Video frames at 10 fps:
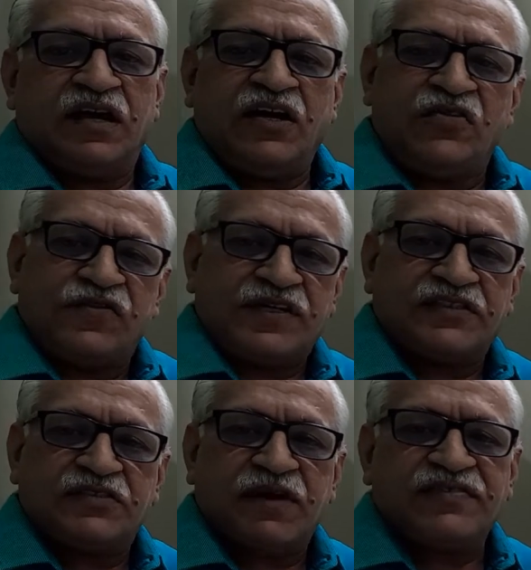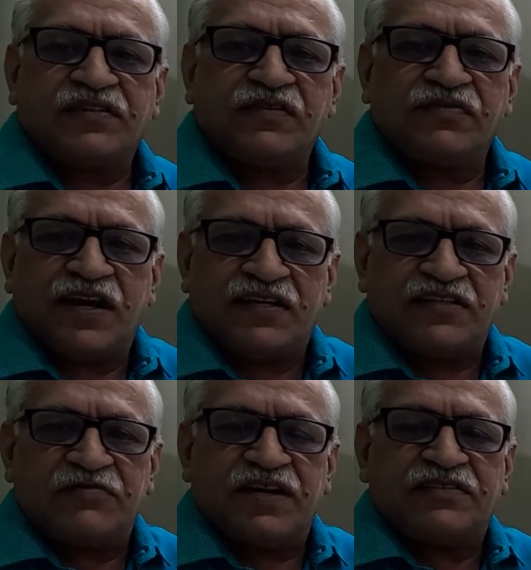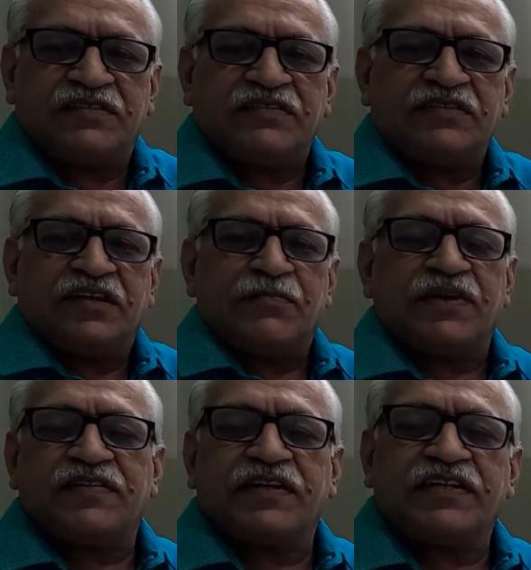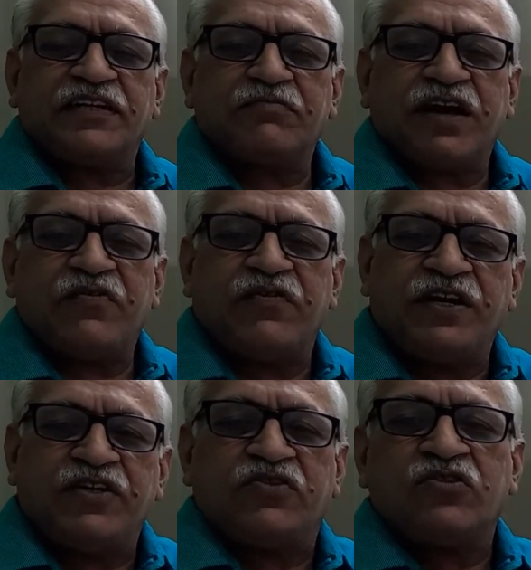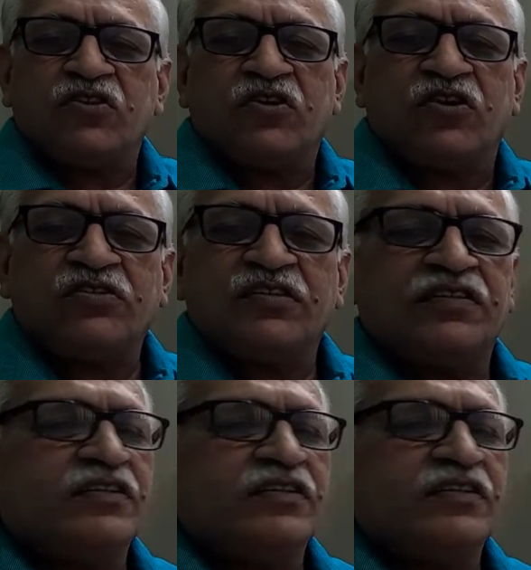Hello friends, myself R.D. Mahajan presenting my video on